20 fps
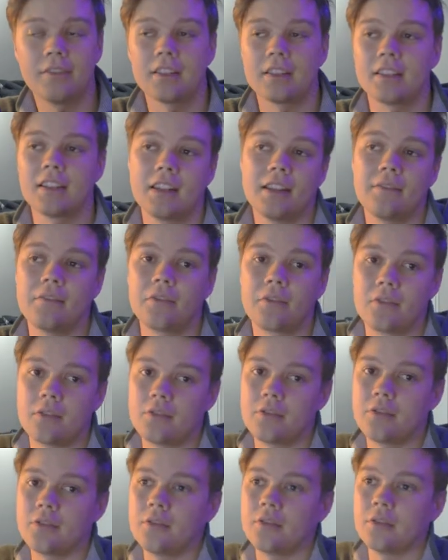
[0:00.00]
think that everyone
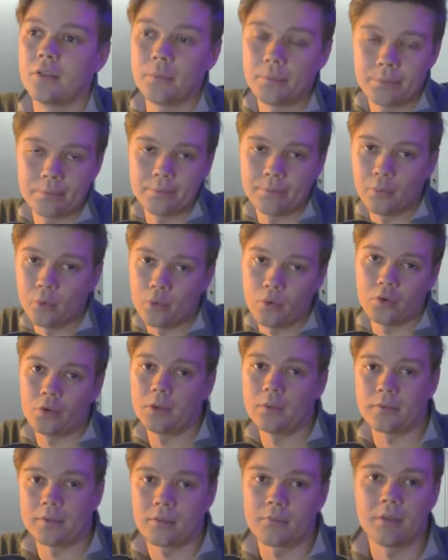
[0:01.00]
who
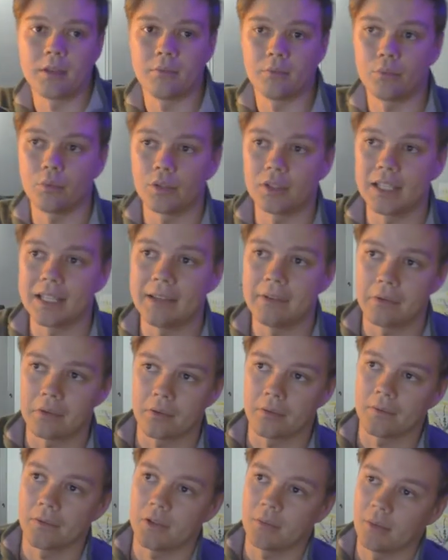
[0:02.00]
ordered from him would leave a
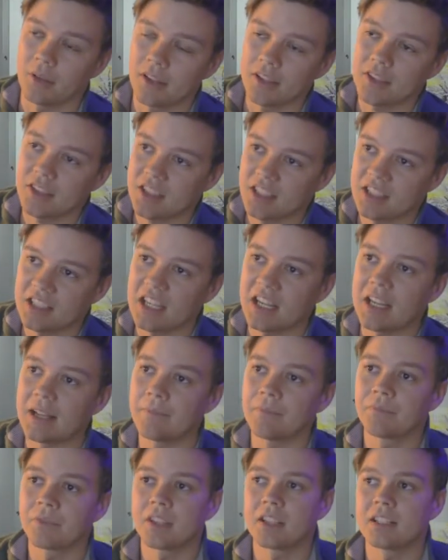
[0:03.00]
review, but let's just say
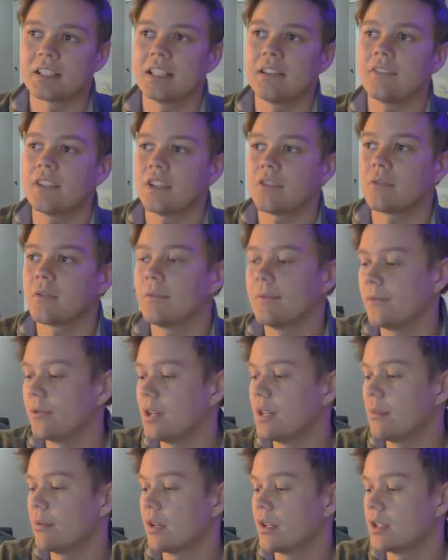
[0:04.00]

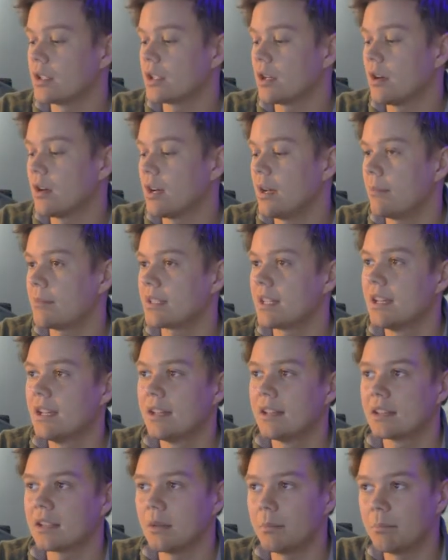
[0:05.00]
741 times
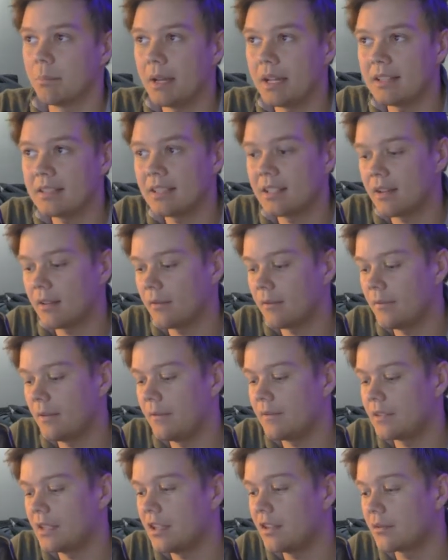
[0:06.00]
the basic
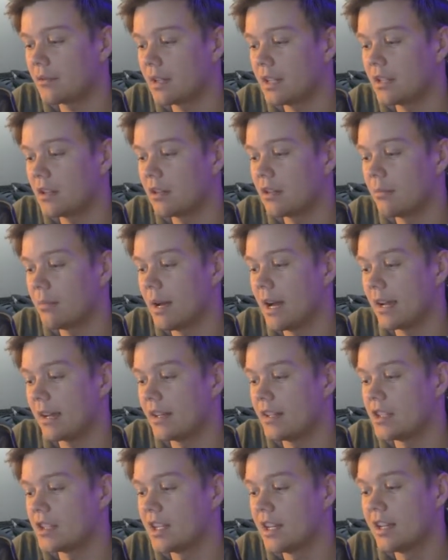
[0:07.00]
$53
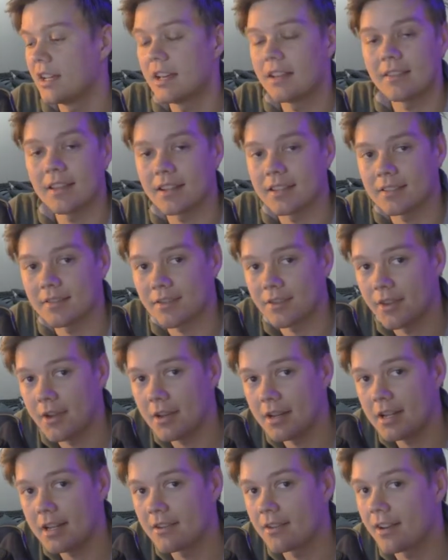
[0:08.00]
package, that is
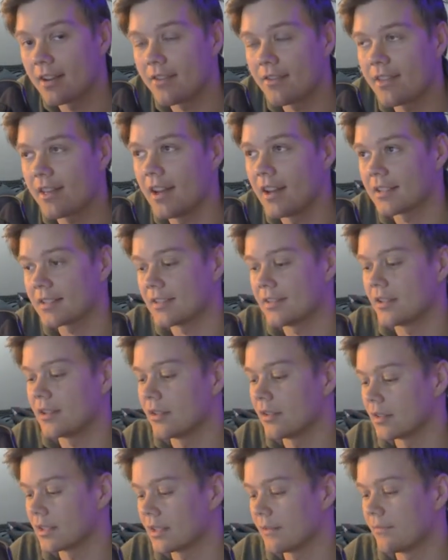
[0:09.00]

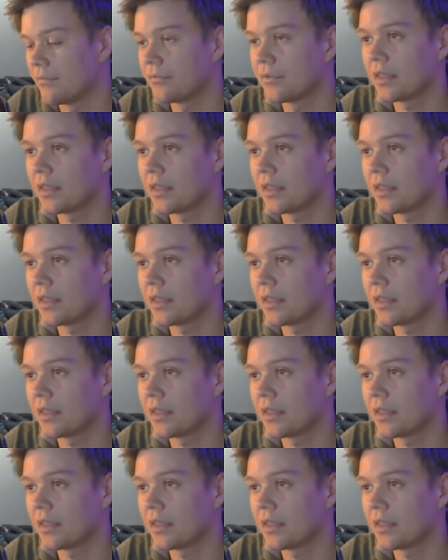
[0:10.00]
$39,000.